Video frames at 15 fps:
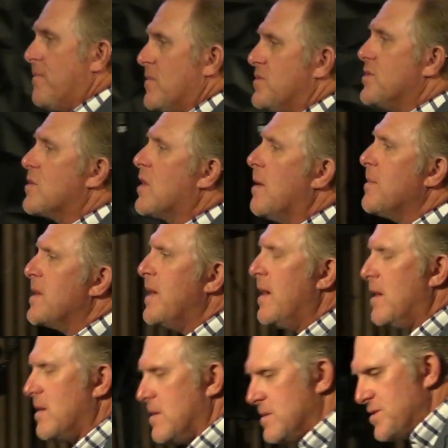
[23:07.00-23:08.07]
She'll come in
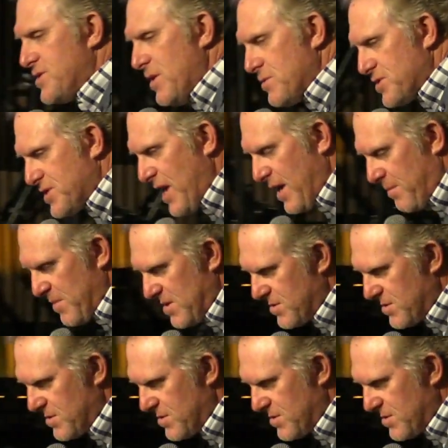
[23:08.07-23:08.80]
there. She'll shake me.